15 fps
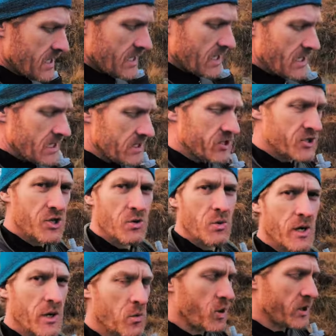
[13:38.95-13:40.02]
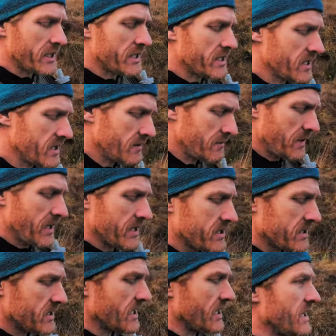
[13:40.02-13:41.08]
to do what I wanted,
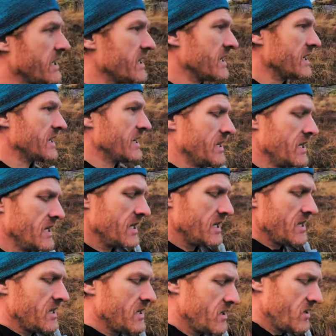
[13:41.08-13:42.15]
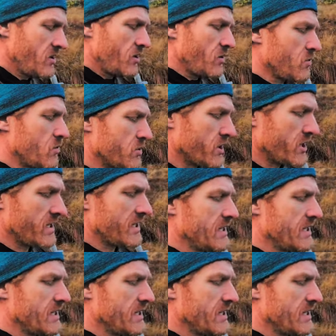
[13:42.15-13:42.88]
plus the old,